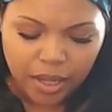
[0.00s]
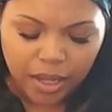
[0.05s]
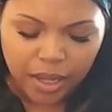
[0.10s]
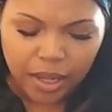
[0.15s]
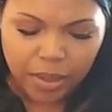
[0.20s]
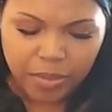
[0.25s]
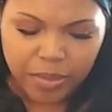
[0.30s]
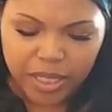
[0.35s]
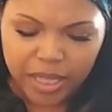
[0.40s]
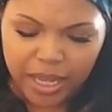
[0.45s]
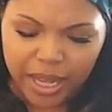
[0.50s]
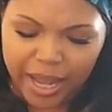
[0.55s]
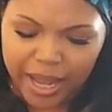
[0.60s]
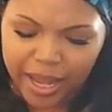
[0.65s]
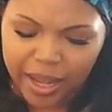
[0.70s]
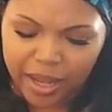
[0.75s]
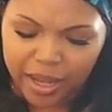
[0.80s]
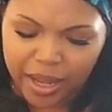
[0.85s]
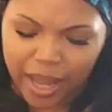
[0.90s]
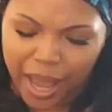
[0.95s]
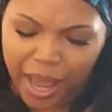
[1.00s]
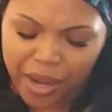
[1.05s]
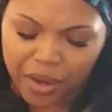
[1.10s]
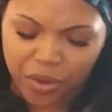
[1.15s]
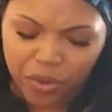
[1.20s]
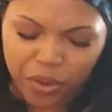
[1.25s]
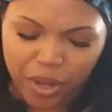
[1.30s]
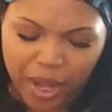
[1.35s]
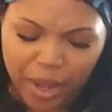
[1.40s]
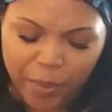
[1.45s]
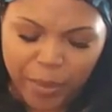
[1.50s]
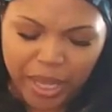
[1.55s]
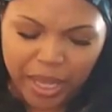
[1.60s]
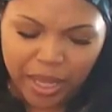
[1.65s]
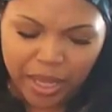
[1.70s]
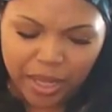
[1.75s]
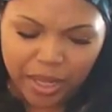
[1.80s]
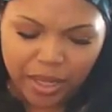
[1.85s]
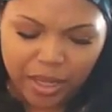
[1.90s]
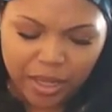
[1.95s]
I'm tell. I, I don't. I
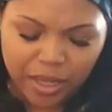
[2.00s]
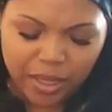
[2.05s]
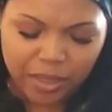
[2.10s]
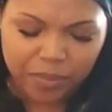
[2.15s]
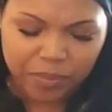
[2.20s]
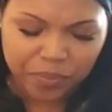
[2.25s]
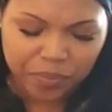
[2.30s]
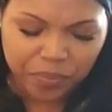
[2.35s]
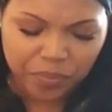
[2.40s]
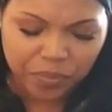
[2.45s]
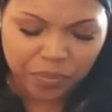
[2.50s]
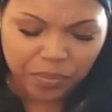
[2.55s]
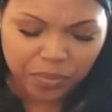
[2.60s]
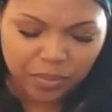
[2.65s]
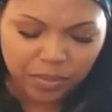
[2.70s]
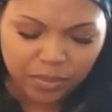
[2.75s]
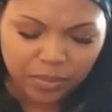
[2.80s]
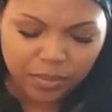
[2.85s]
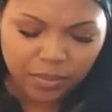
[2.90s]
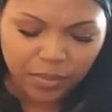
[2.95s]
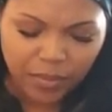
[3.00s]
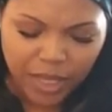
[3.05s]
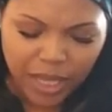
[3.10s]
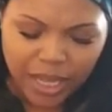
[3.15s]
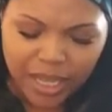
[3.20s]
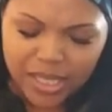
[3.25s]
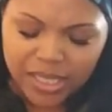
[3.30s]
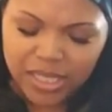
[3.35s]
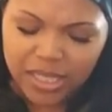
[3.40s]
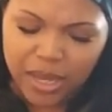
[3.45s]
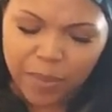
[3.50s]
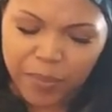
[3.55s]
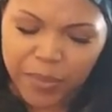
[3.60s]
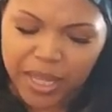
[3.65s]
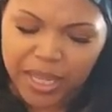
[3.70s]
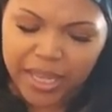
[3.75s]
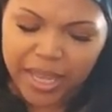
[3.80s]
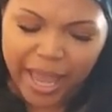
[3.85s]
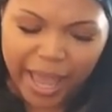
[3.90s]
mean, Something